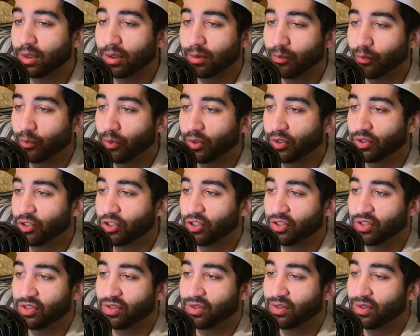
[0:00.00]
was
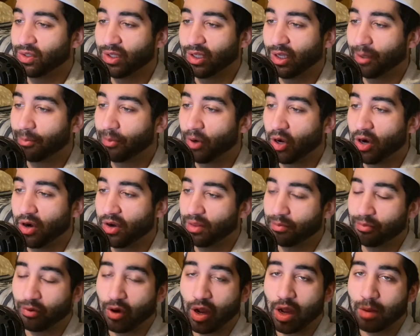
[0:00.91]
just a part of the
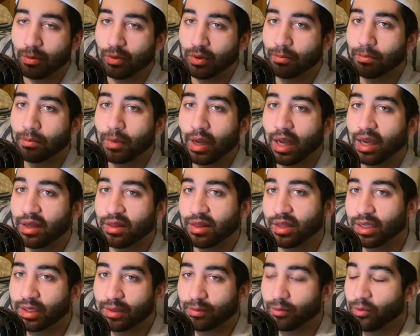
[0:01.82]
problem, I
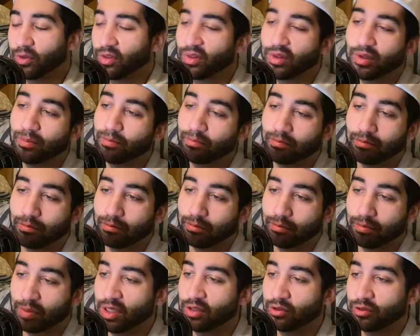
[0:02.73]
think, when the
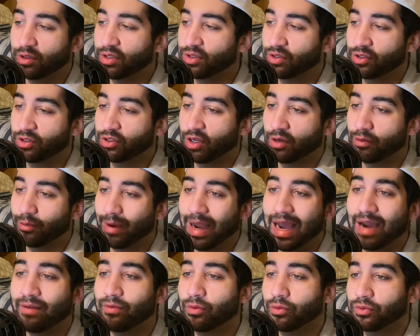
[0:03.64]
Patriots just
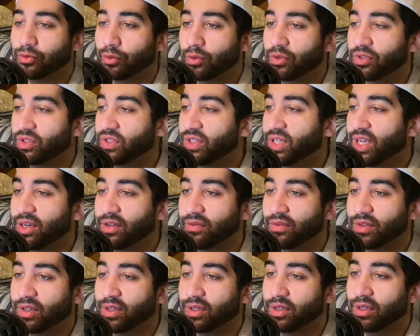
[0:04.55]
unraveled towards the end of
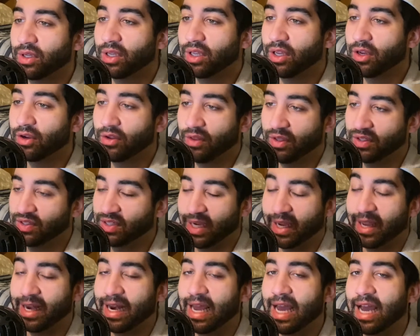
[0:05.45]
the year, the
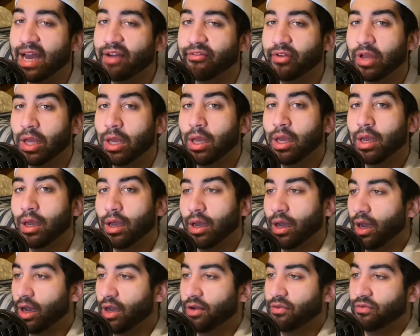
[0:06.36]
second half
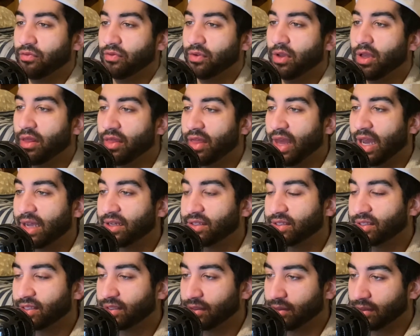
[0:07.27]
of
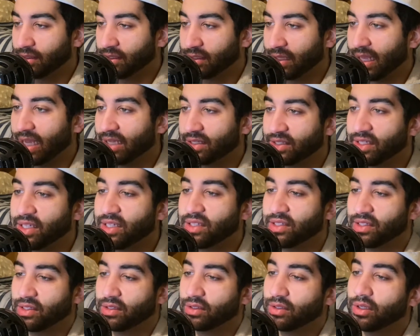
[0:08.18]
this last
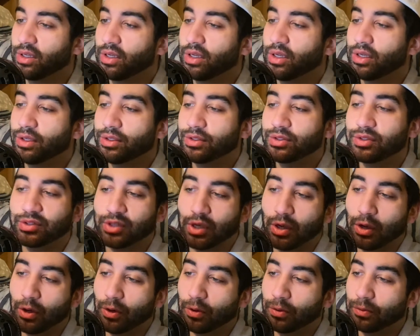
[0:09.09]
season.
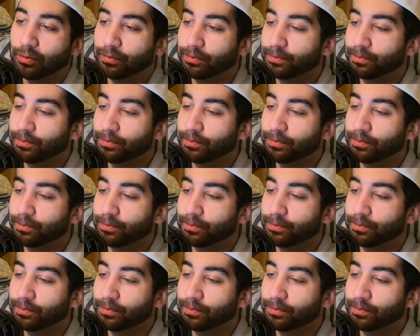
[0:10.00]
So,